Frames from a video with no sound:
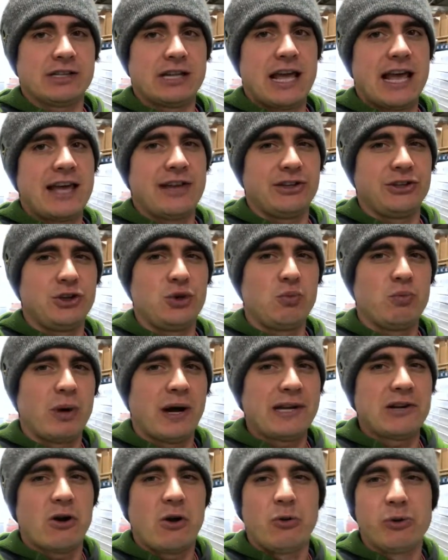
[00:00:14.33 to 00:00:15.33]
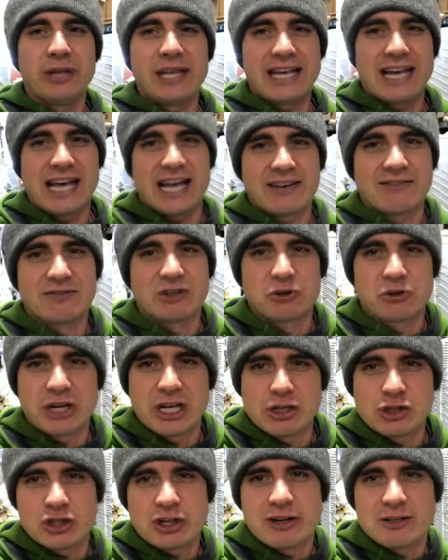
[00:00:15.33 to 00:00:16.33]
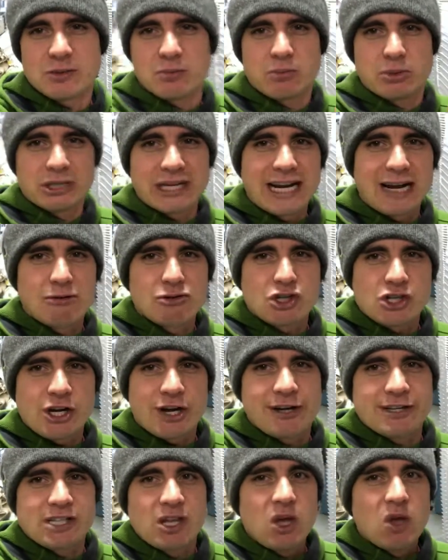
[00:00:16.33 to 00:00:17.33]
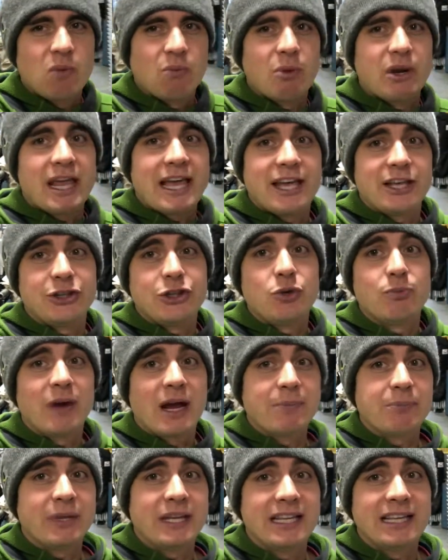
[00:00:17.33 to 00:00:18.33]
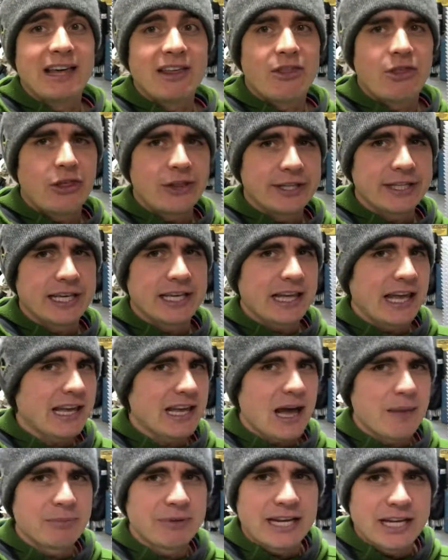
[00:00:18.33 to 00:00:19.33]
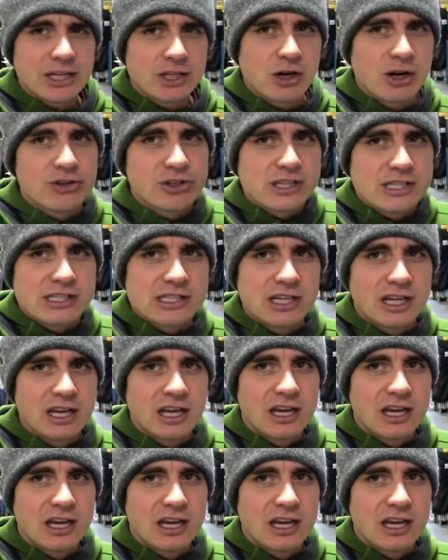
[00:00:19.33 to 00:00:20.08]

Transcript: Hey, you might only have gray chairs, brown chairs, but hey, you might be thinking, hey, I'm getting all these